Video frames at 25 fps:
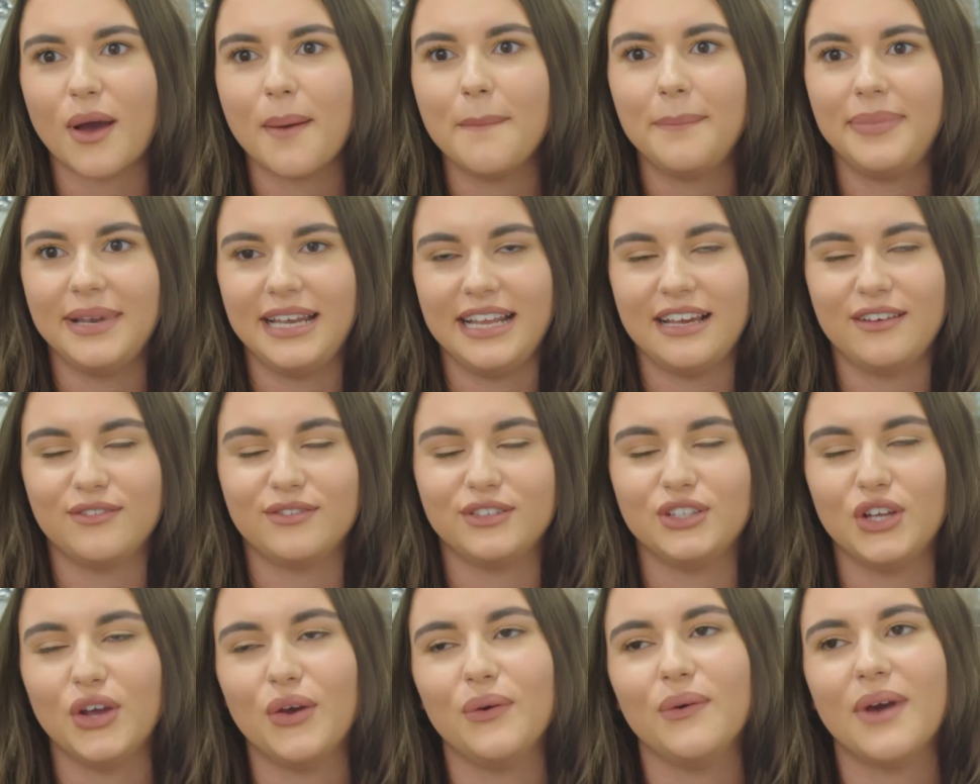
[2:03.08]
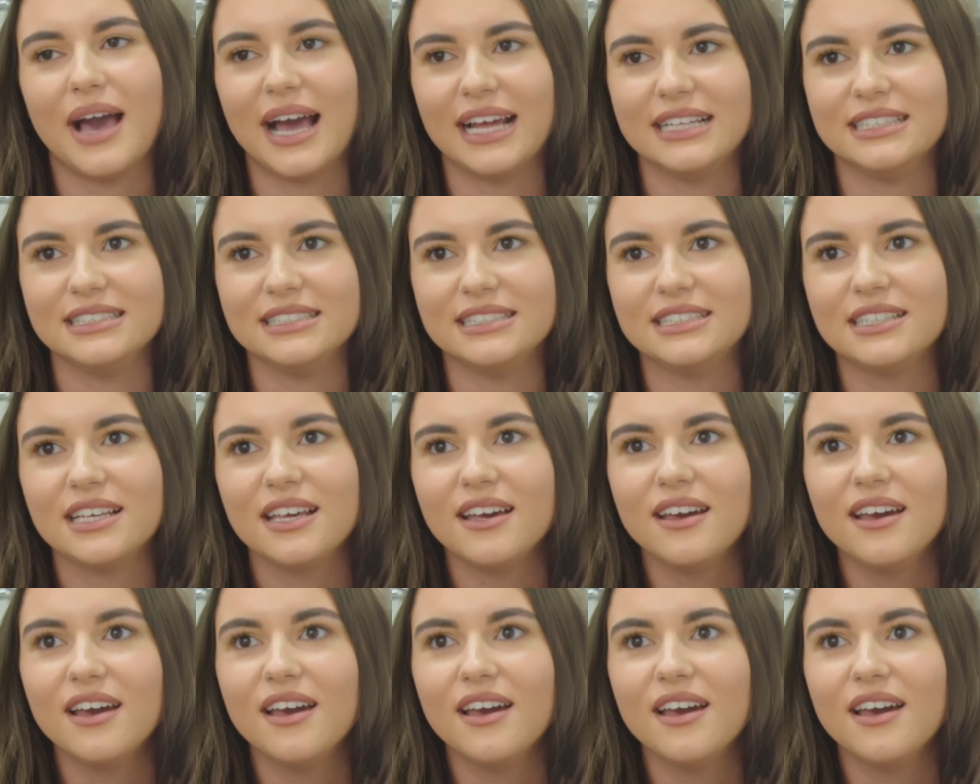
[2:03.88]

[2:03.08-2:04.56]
like believe in you and